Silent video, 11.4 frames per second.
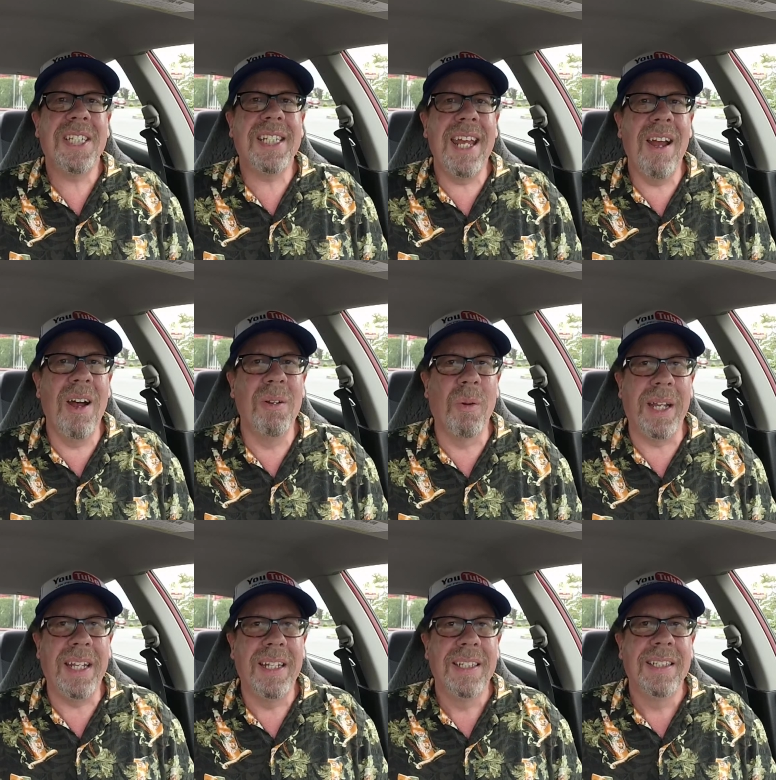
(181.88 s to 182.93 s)
Stay
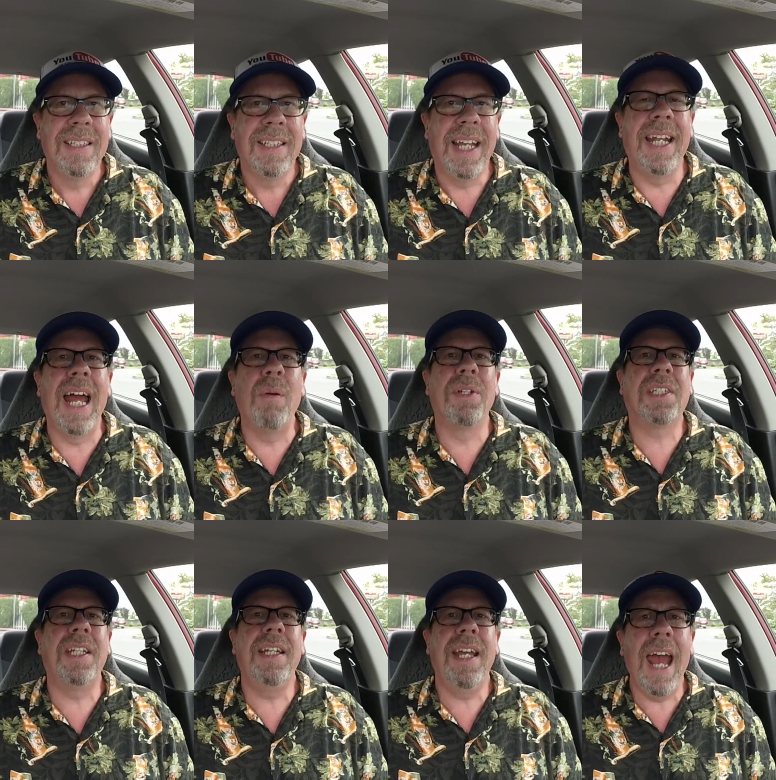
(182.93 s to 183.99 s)
hungry. And I will
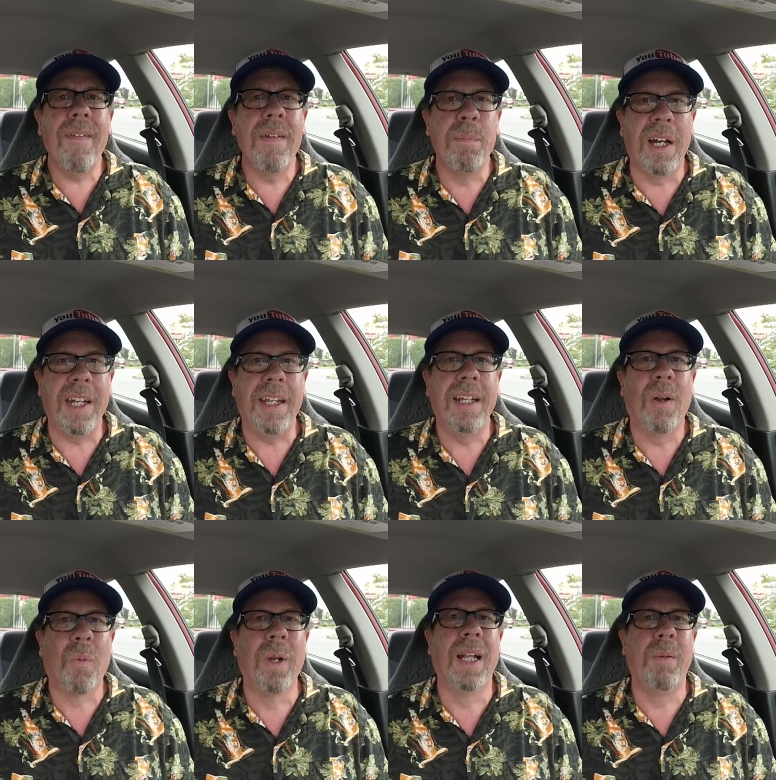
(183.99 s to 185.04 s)
see everybody
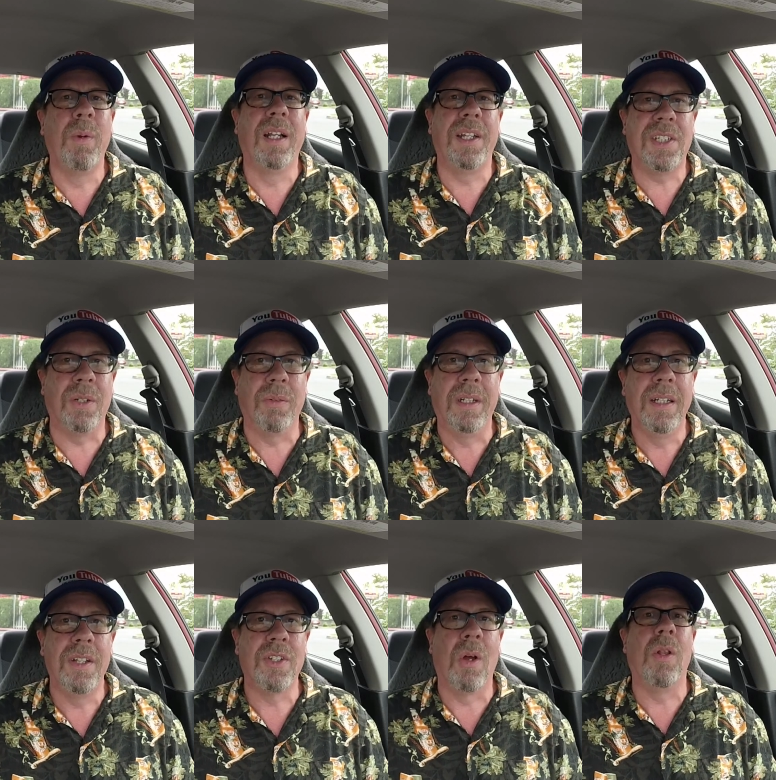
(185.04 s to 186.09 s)
really, really soon.
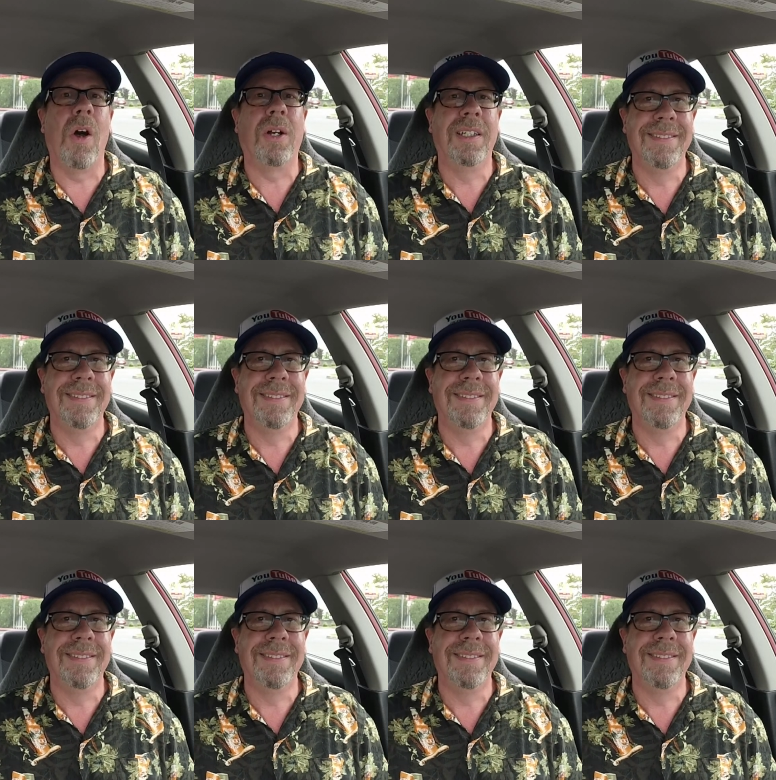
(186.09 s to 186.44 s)
So long.